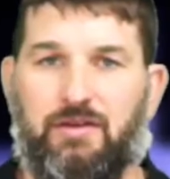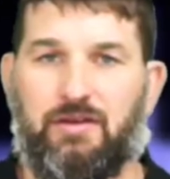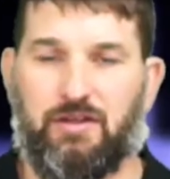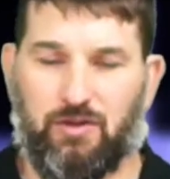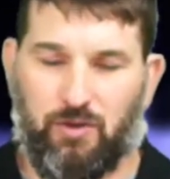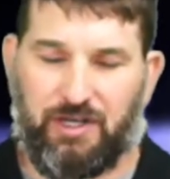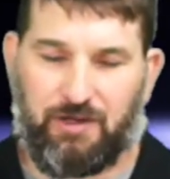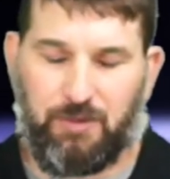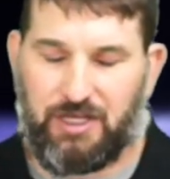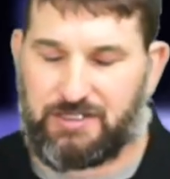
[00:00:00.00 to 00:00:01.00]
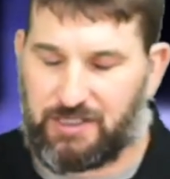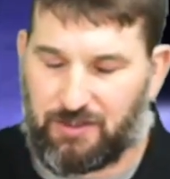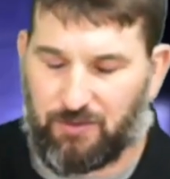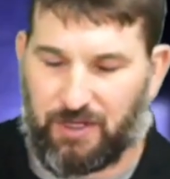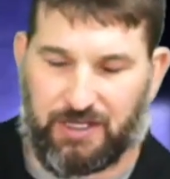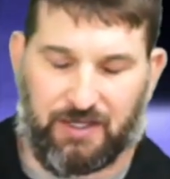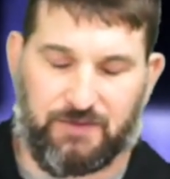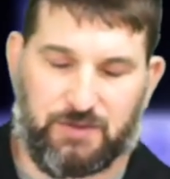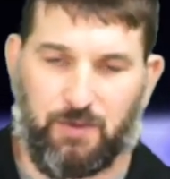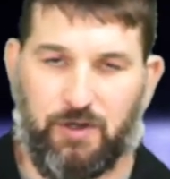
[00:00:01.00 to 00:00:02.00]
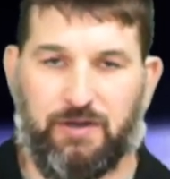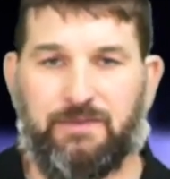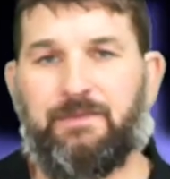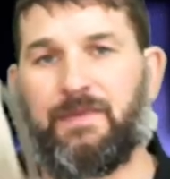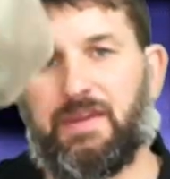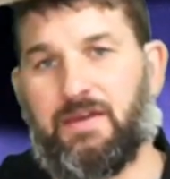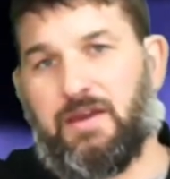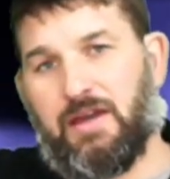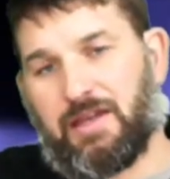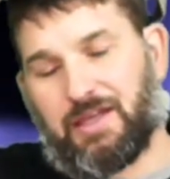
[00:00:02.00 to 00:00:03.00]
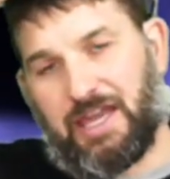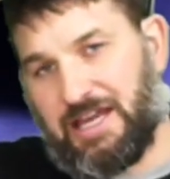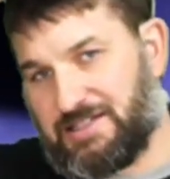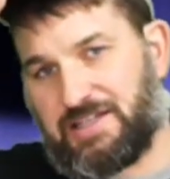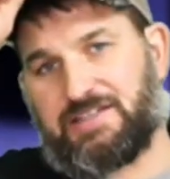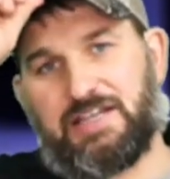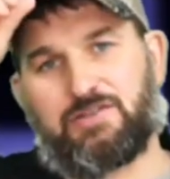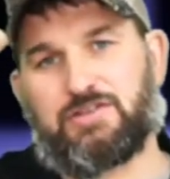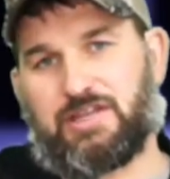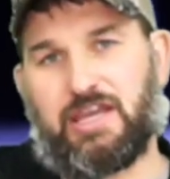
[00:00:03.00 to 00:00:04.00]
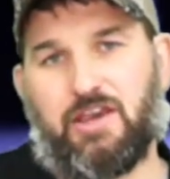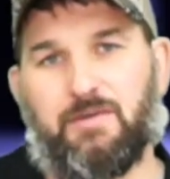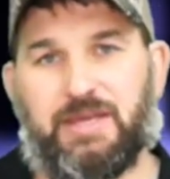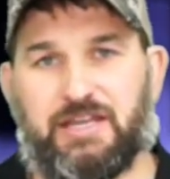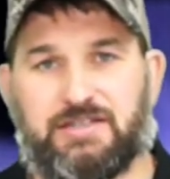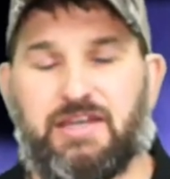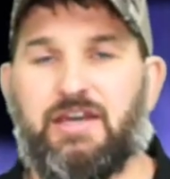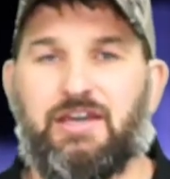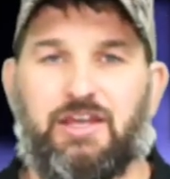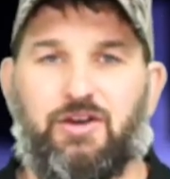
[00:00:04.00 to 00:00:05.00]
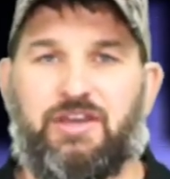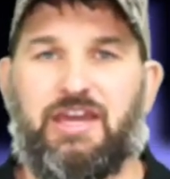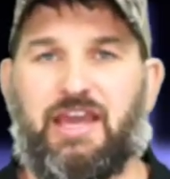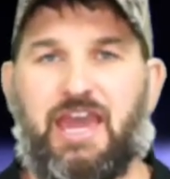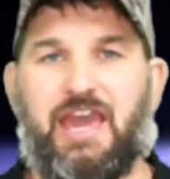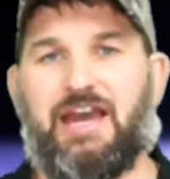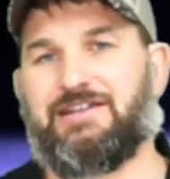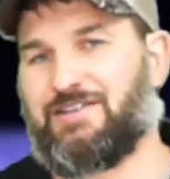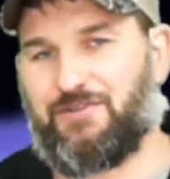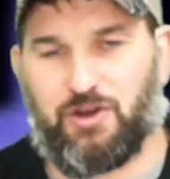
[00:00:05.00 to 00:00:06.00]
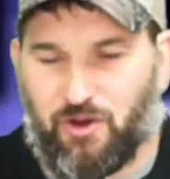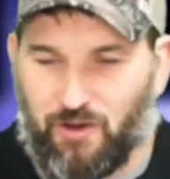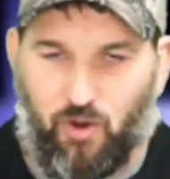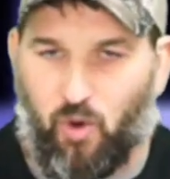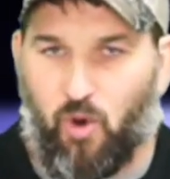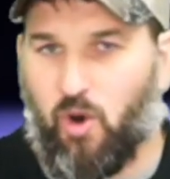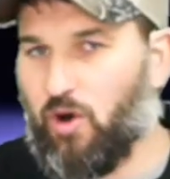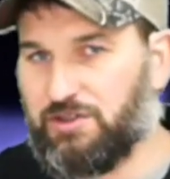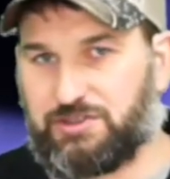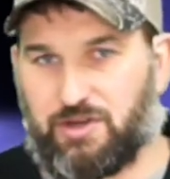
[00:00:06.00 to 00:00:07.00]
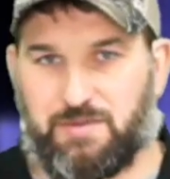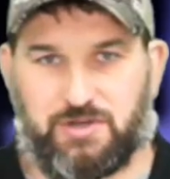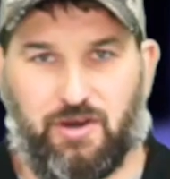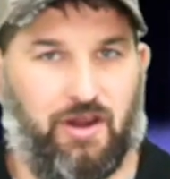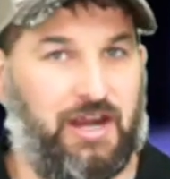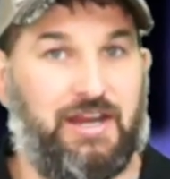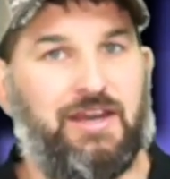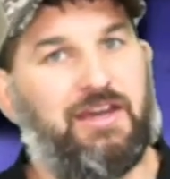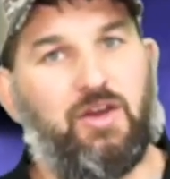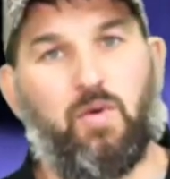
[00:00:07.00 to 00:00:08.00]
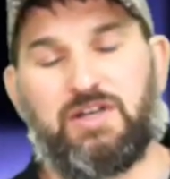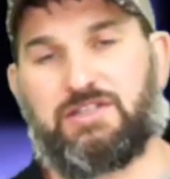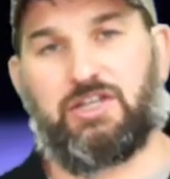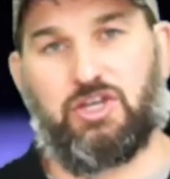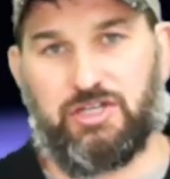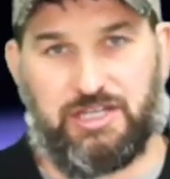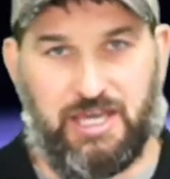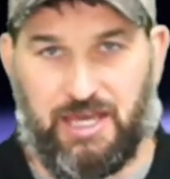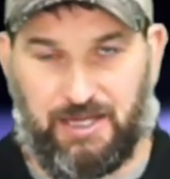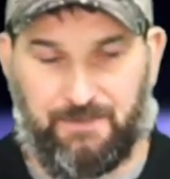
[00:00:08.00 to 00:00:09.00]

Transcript: The Lord had a blessing reading of his word. Now, guys, this is interesting here because, you know, King Ahaz, if you know the whole scripture, all right, he wasn't a good king.